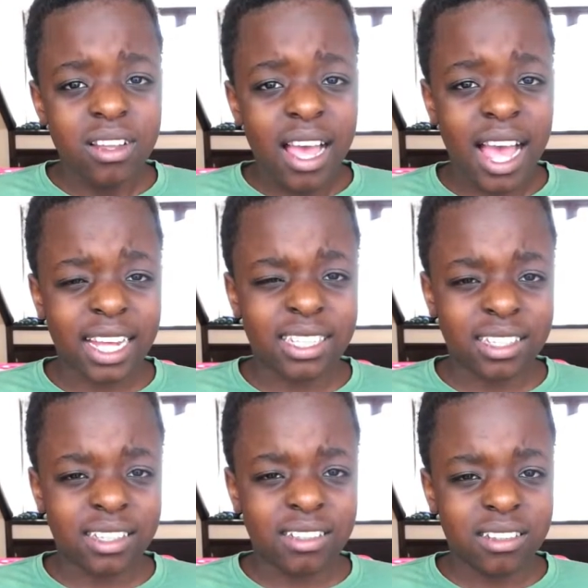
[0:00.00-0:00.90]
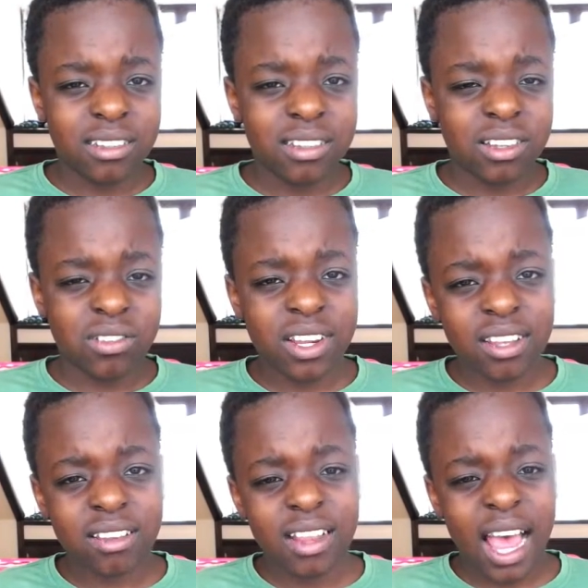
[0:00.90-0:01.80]
And the
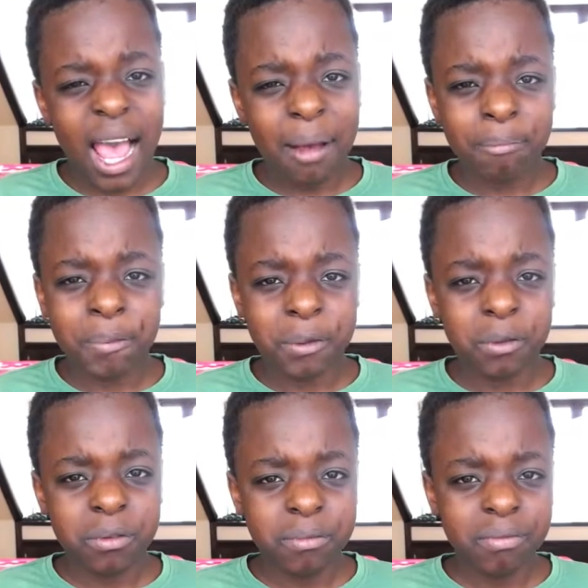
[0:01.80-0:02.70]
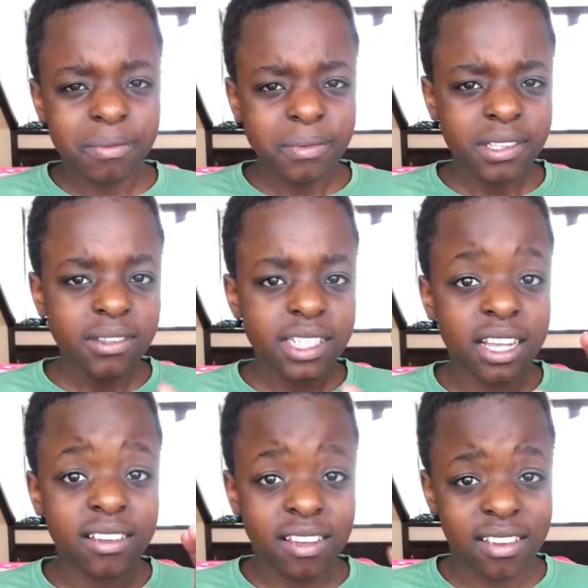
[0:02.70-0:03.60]
reason that Apple
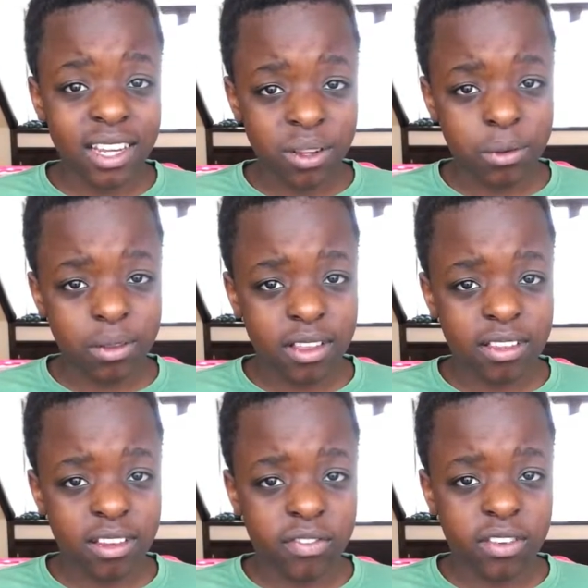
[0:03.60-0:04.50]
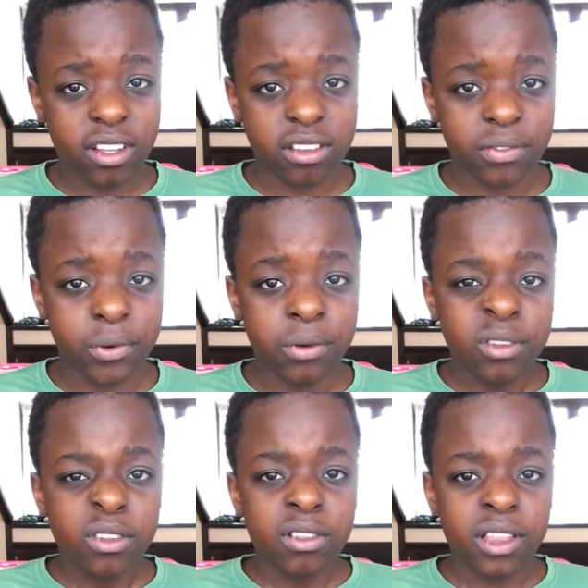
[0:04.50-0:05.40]
succeeded in this is first of all,
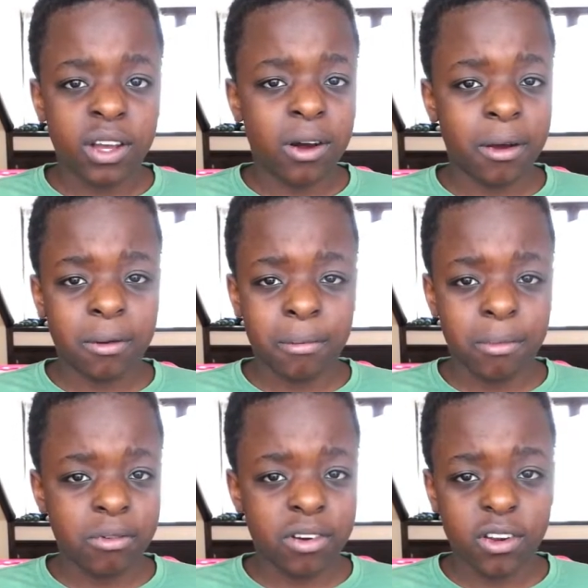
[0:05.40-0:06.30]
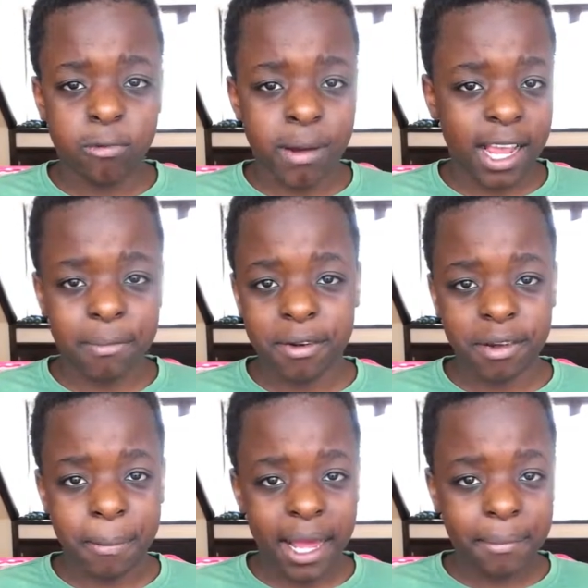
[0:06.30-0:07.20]
they got rid of
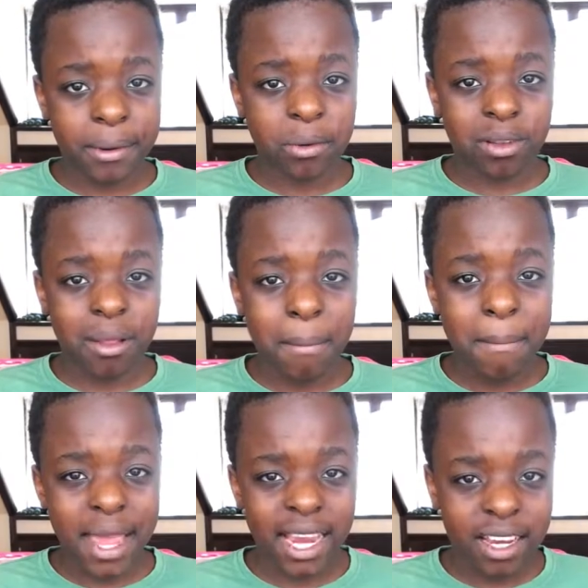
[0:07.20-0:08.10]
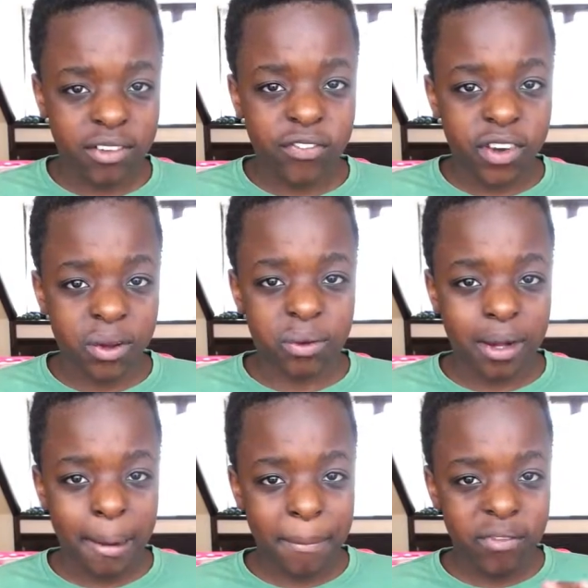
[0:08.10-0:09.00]
BlackBerry. BlackBerry was the main phone
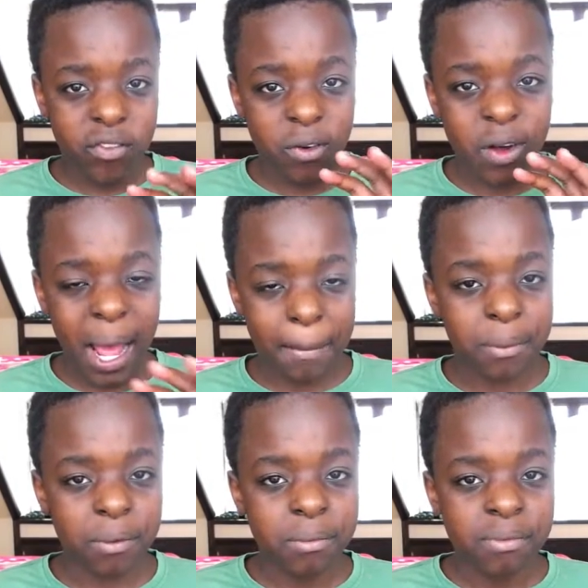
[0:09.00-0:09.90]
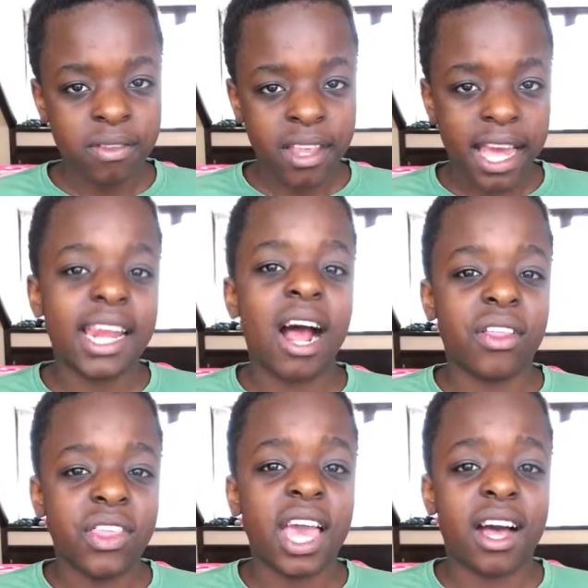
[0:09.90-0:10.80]
before Apple, and now
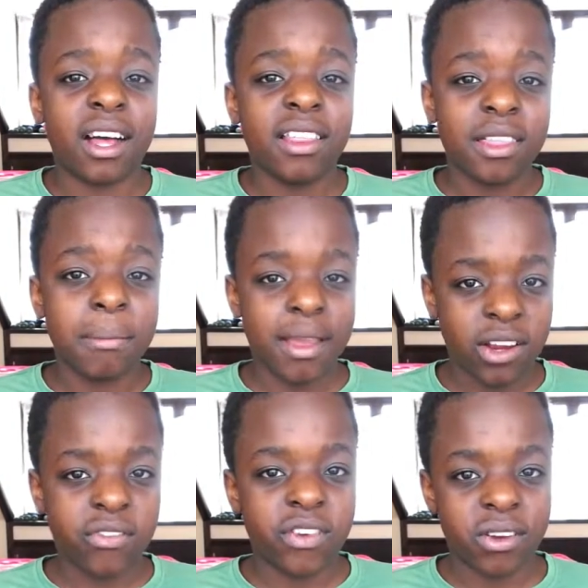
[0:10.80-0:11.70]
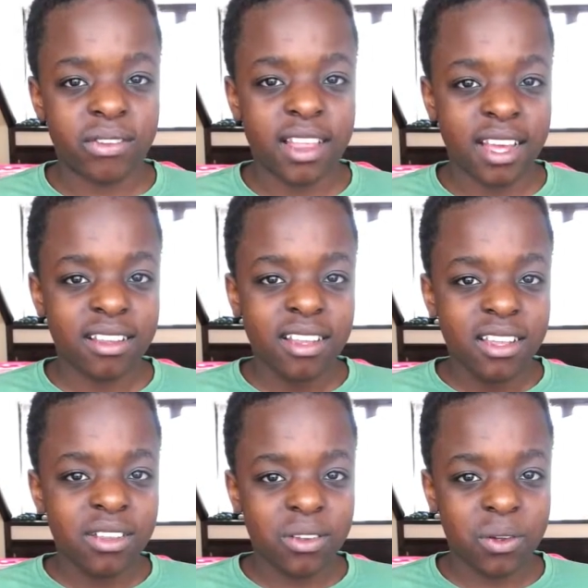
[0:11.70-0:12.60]
they are the main phone that
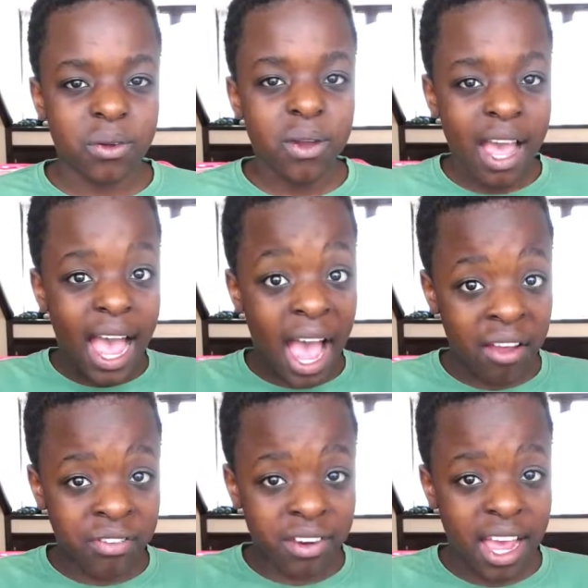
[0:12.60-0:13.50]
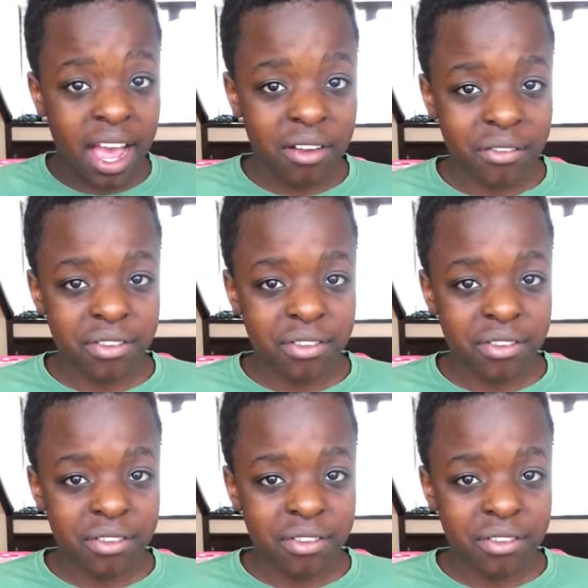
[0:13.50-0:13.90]
you have to have.